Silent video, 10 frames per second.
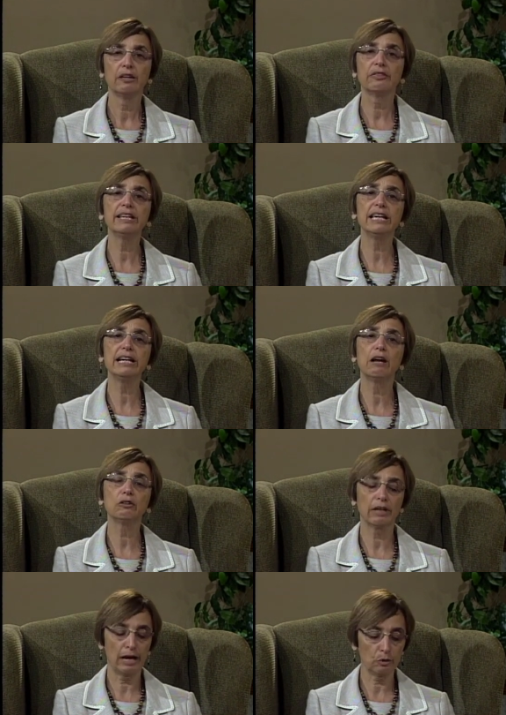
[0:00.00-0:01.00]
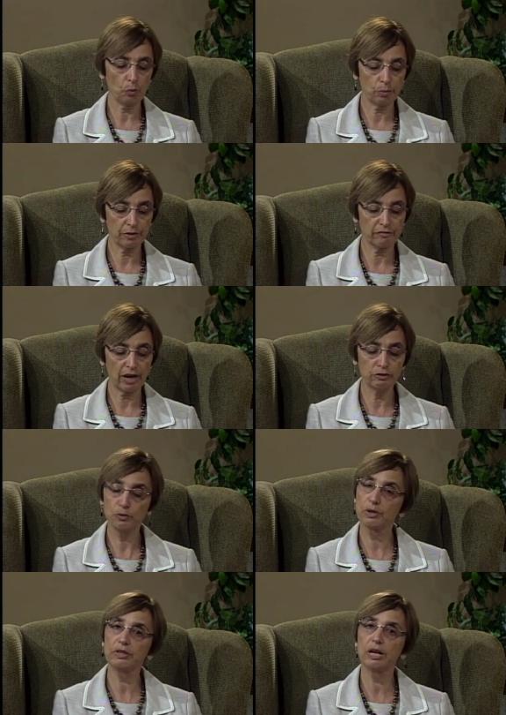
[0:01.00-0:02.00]
Thinking Out Loud will provide
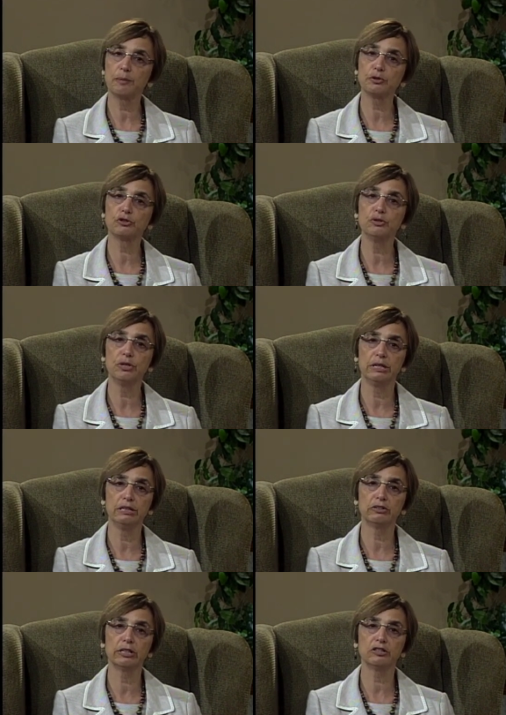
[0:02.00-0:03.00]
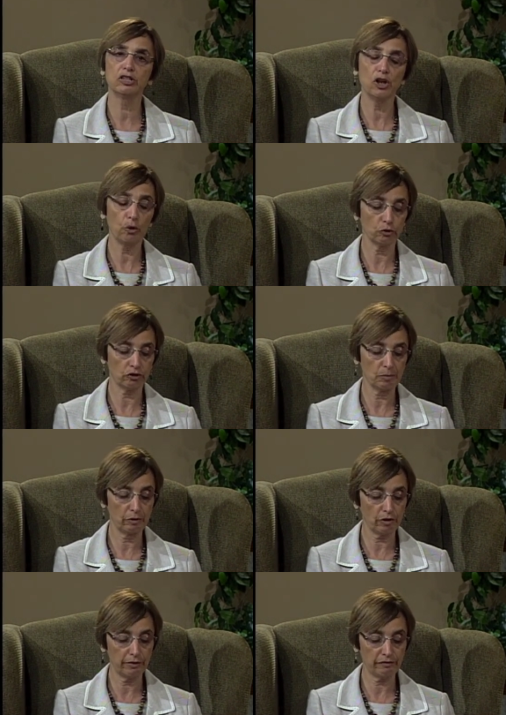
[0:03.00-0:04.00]
you with the opportunity to get to know some
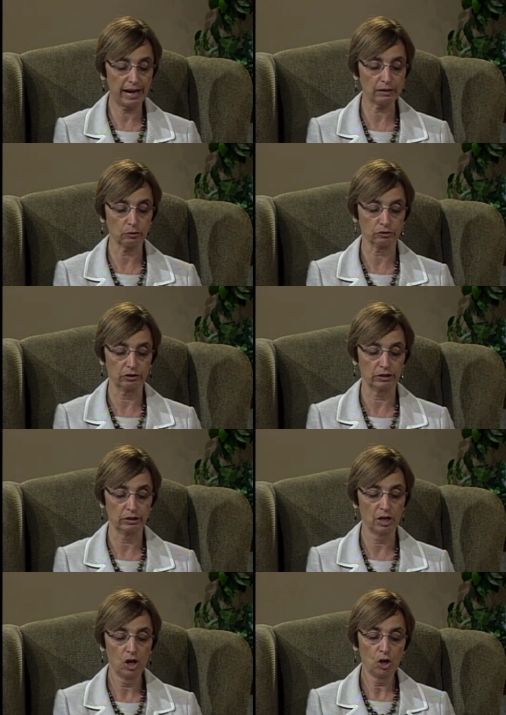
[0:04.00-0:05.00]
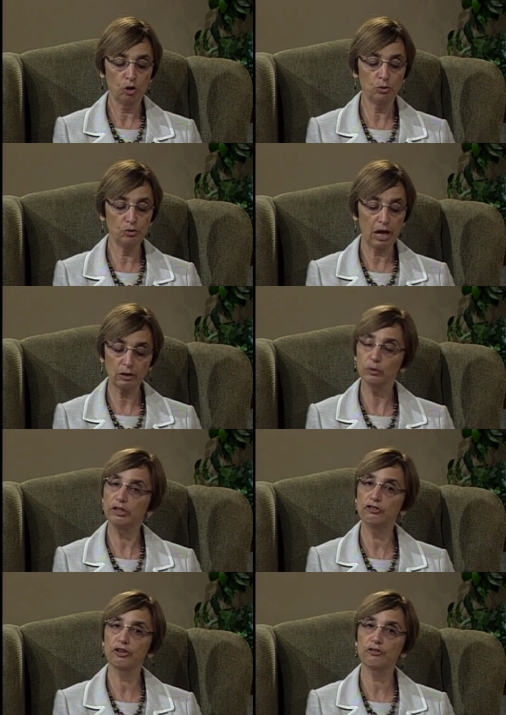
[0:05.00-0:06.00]
of our faculty who not
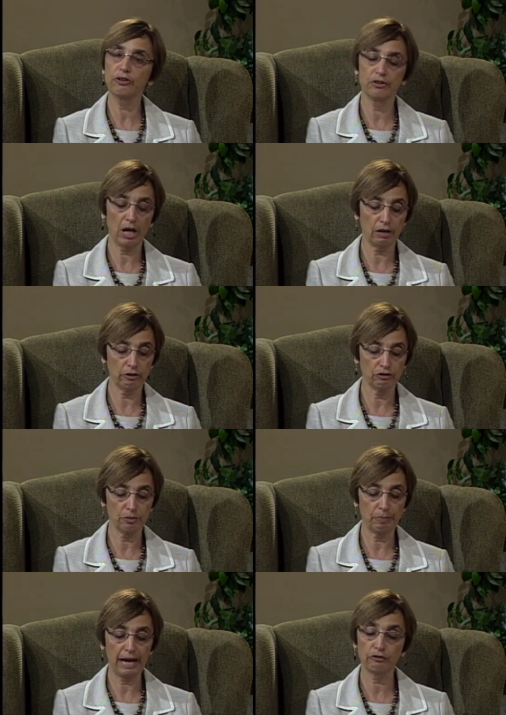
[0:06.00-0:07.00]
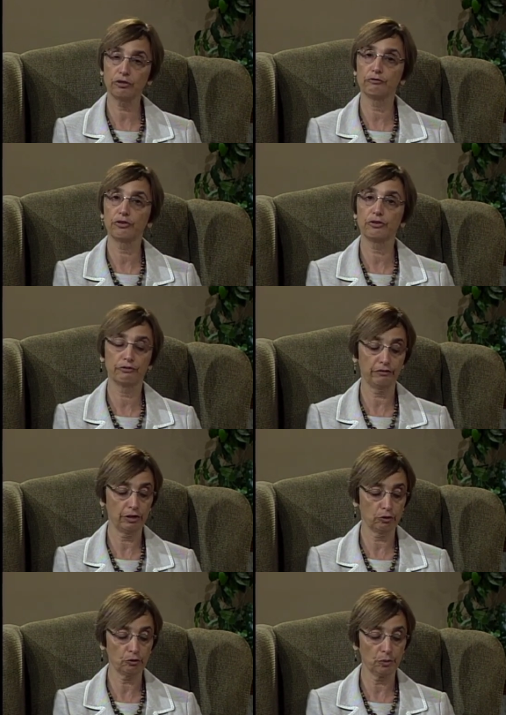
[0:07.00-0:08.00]
only share their knowledge and passion for their
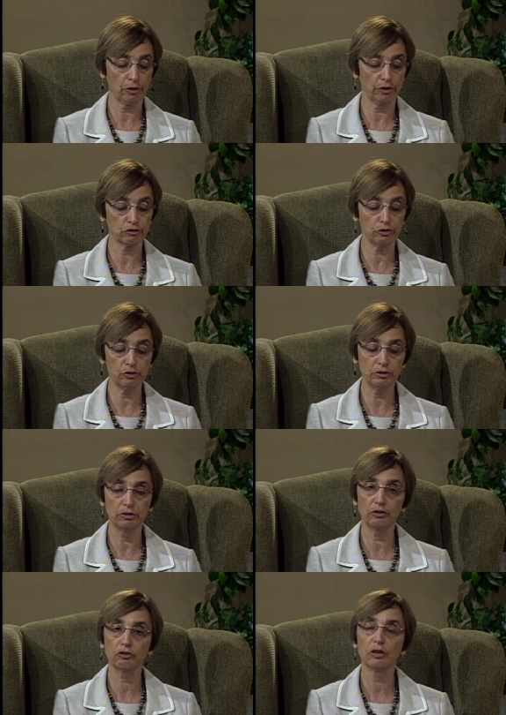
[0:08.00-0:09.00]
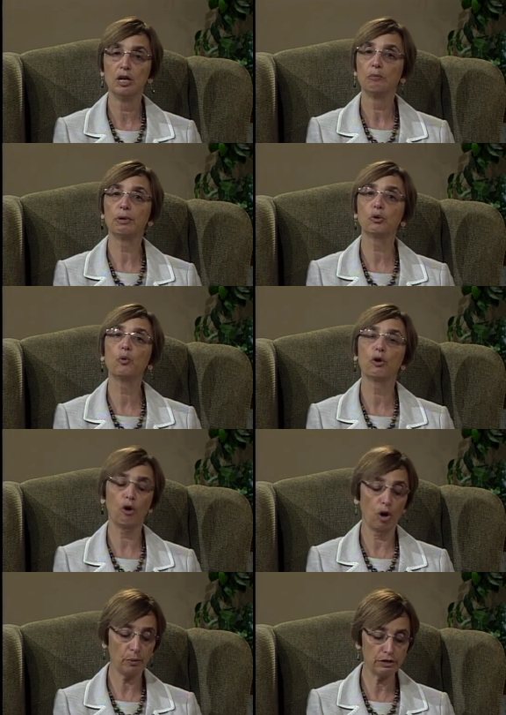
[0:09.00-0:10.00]
fields with our students, but who are
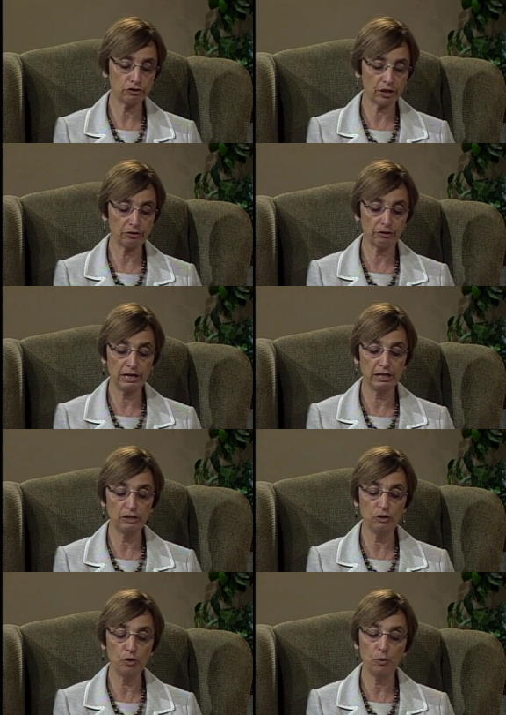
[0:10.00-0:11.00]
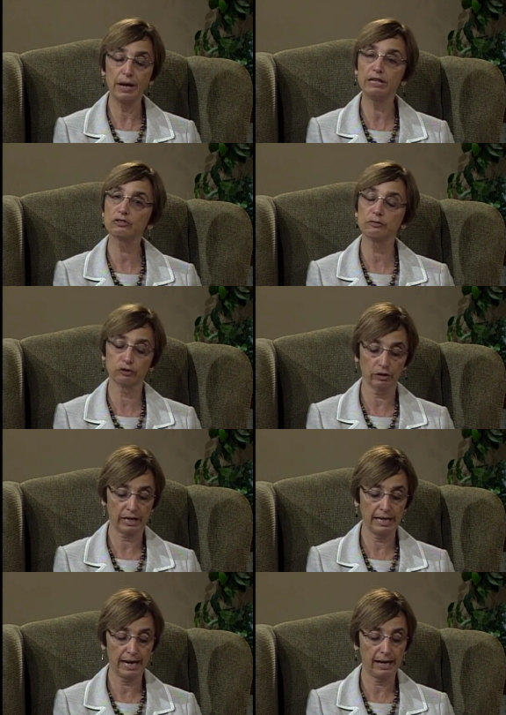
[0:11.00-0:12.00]
always generating new ways of
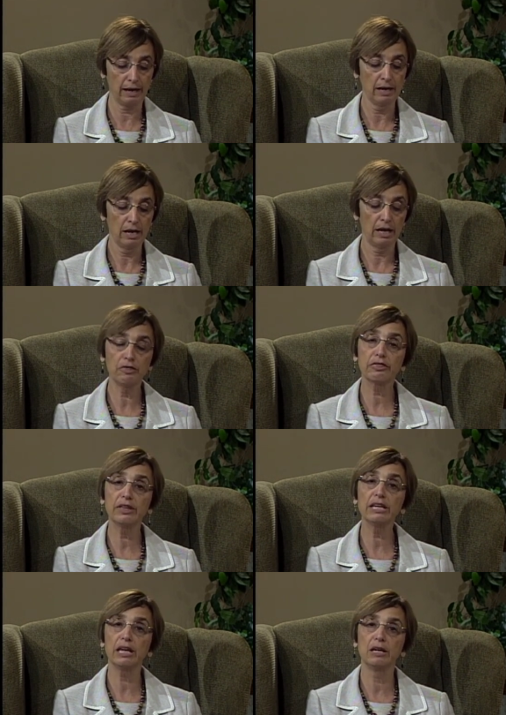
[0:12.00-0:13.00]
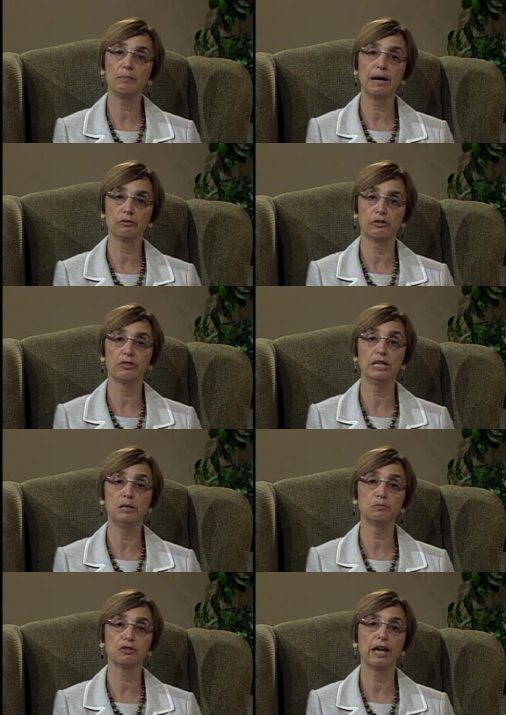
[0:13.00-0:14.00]
looking at and thinking about the
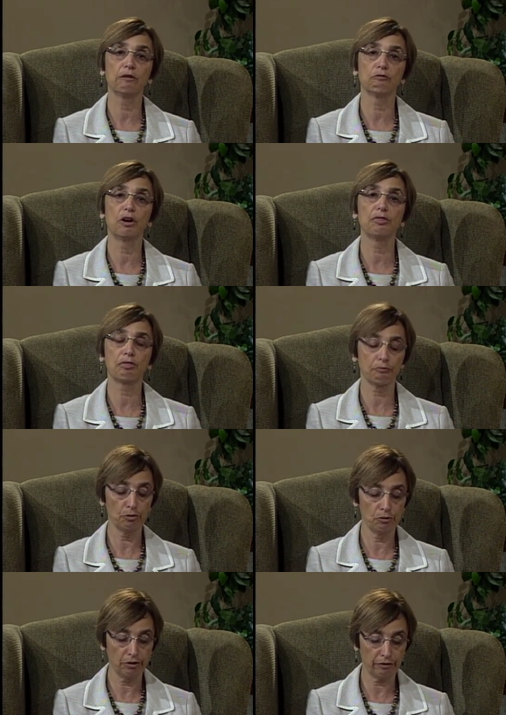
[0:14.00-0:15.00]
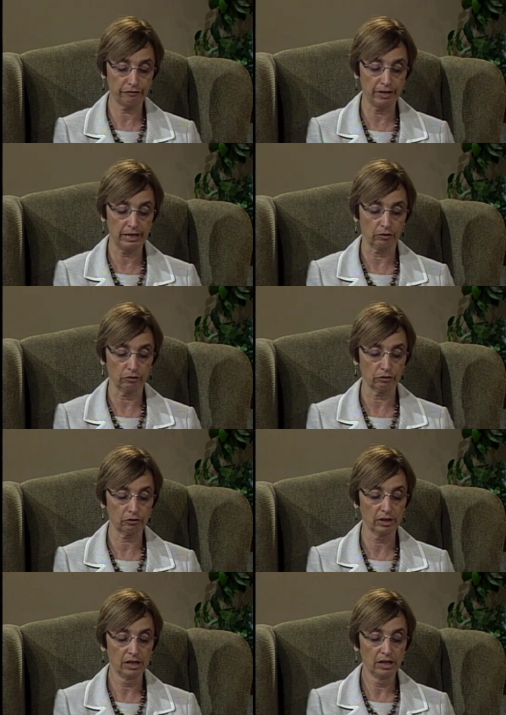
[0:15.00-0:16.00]
themes that run through their fields.